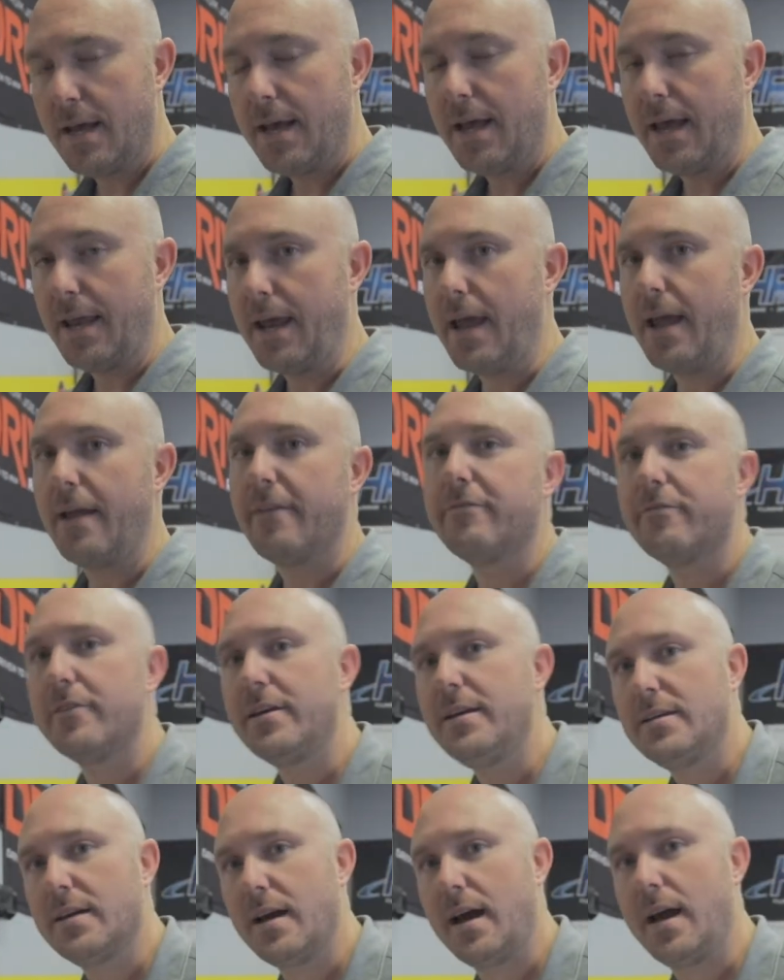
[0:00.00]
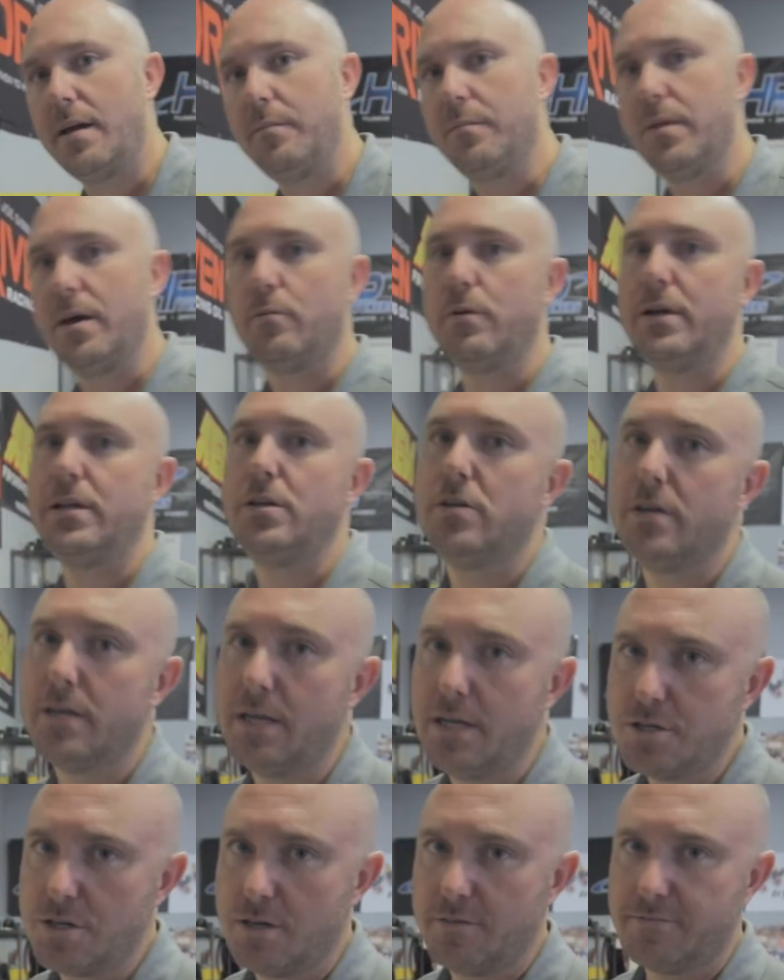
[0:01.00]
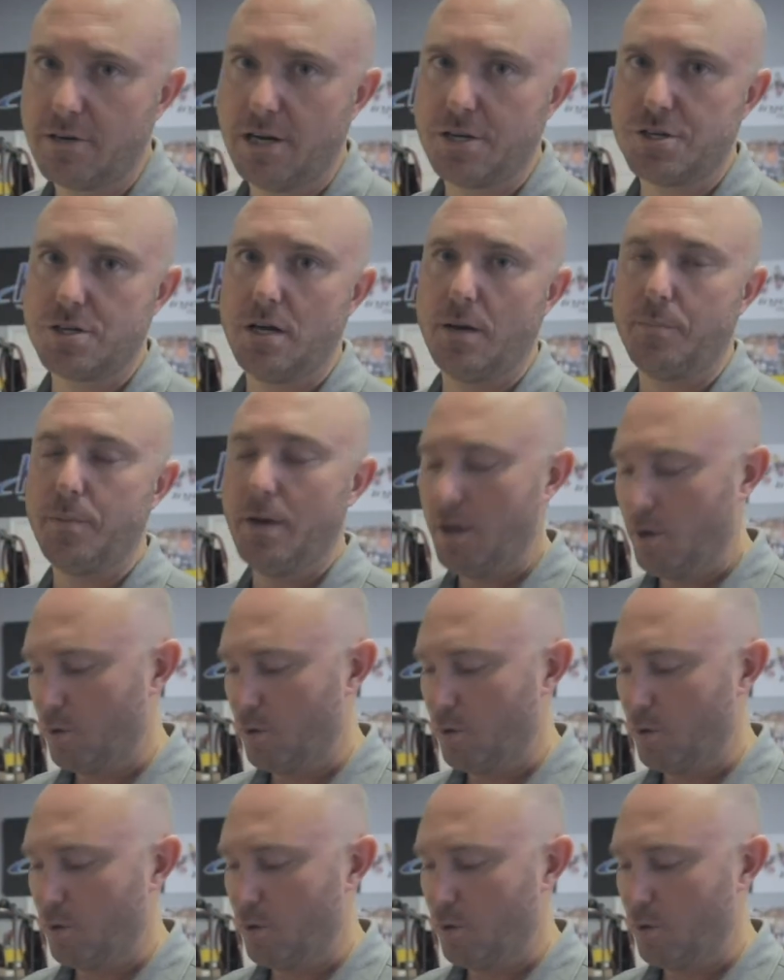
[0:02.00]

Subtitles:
And every time that we do an engine freshen up,